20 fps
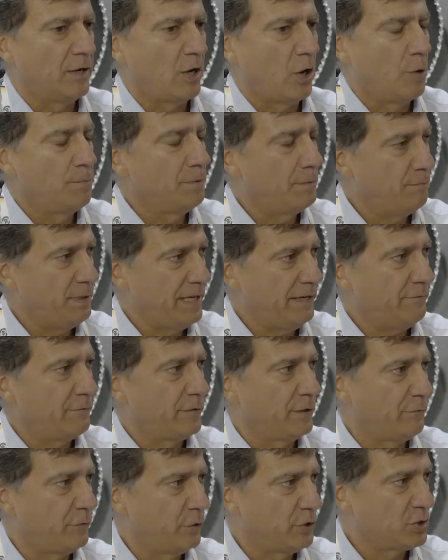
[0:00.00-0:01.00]
open pit for
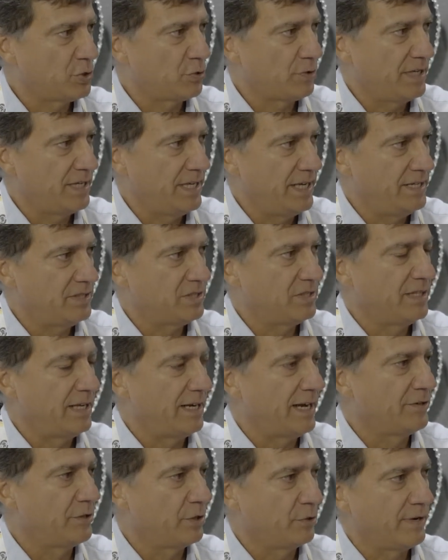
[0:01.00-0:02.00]
the first 3 years and then
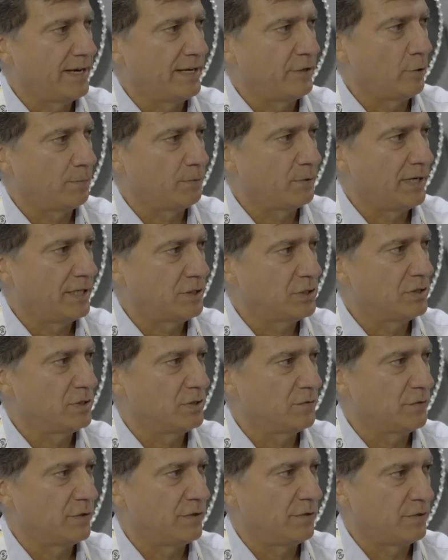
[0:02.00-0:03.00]
underground operations
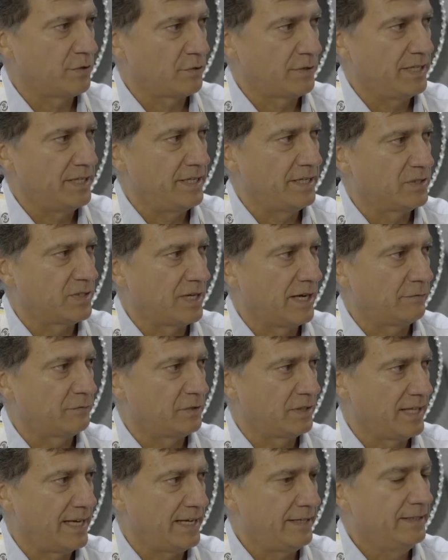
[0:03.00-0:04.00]
for the 3 years after
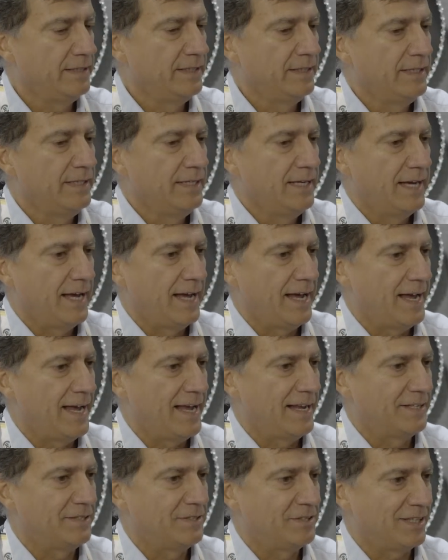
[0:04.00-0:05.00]
that.
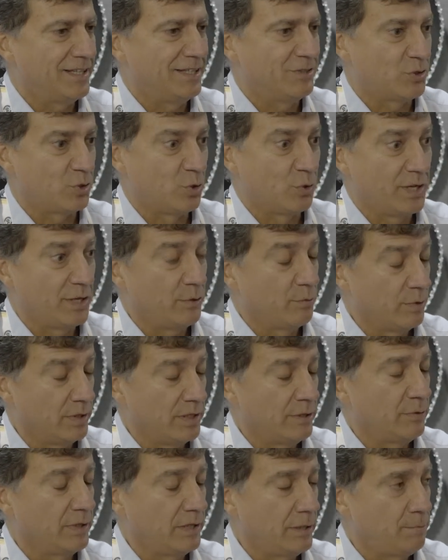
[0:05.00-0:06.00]
And it's looking
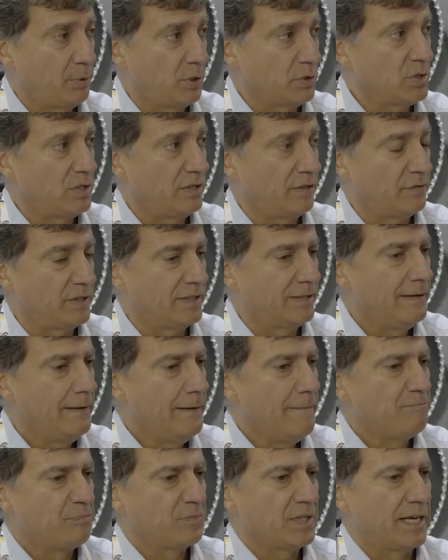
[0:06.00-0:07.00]
really, really positive.
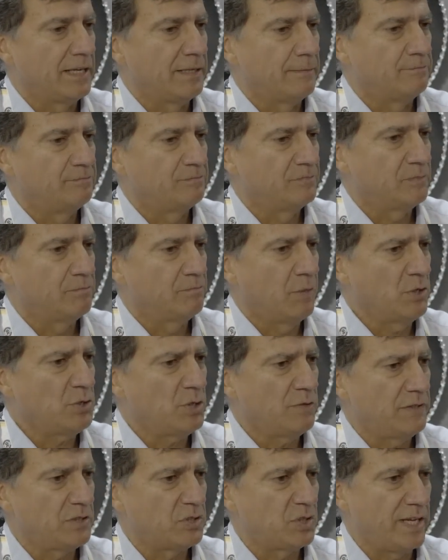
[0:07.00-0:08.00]
And most
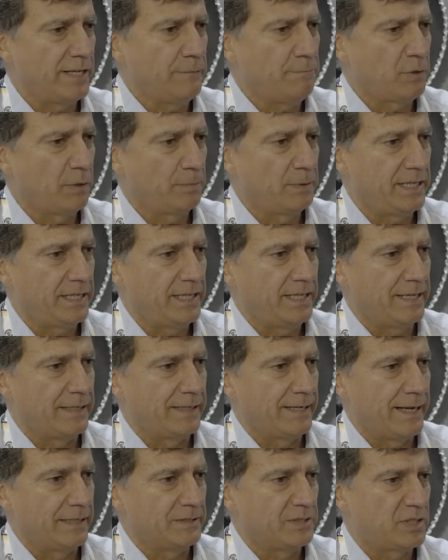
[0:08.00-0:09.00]
of it's zinc, probably
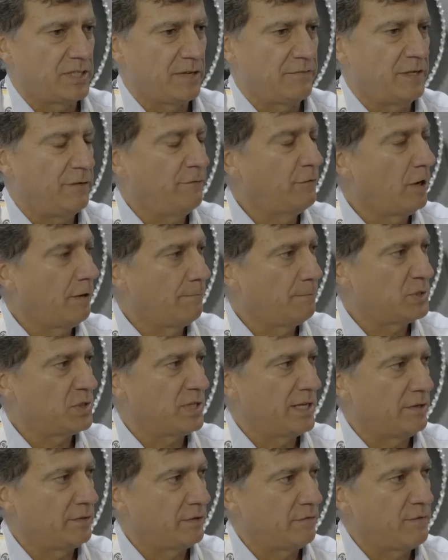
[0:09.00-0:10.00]

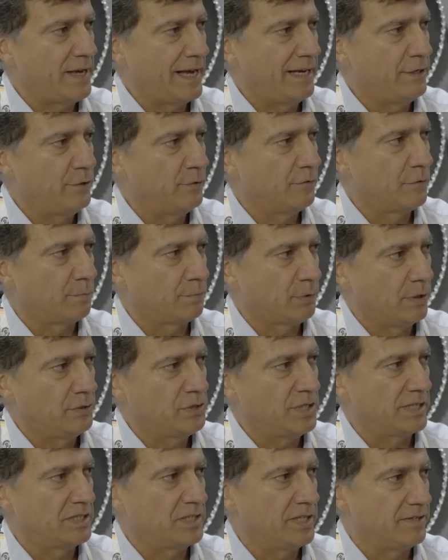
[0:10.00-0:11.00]
75% of the value of the
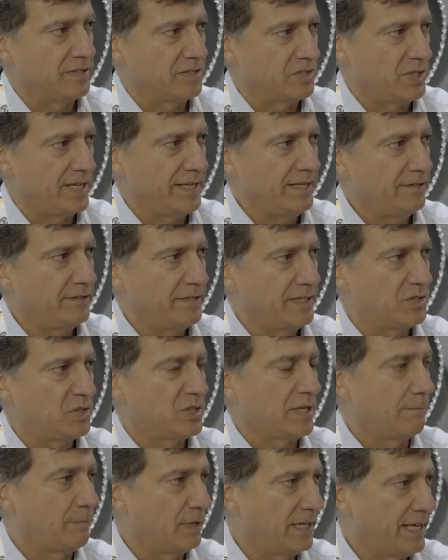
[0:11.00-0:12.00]
project's in the zinc, and there's
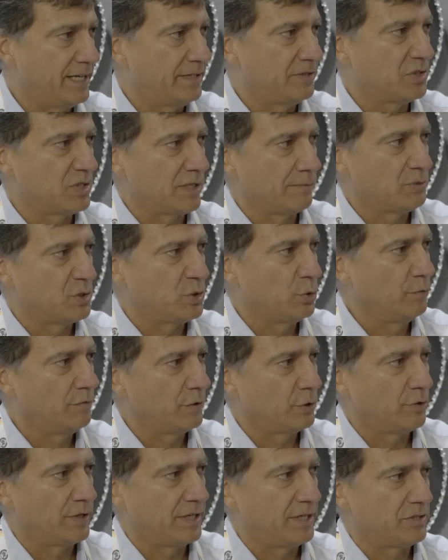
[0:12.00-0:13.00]
some lead and some silver
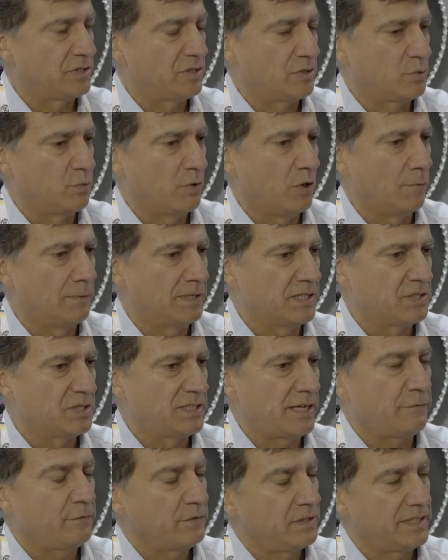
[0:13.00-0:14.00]
credits as well, but it's
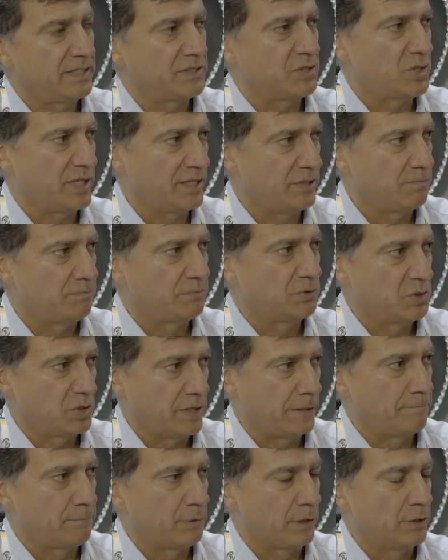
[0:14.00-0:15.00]
definitely a
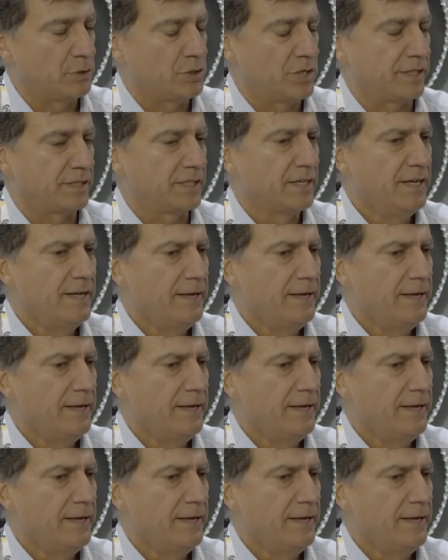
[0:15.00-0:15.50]
zinc project.